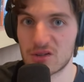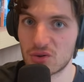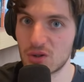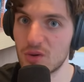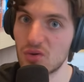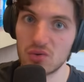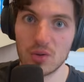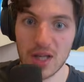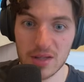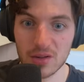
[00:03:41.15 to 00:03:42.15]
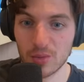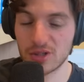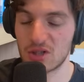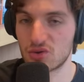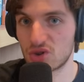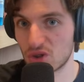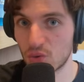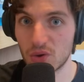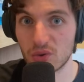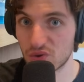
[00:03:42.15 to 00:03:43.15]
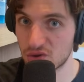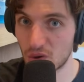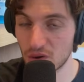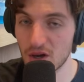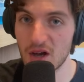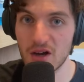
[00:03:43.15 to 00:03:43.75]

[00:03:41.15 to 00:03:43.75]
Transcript: that you're going to do later, but that you just want to store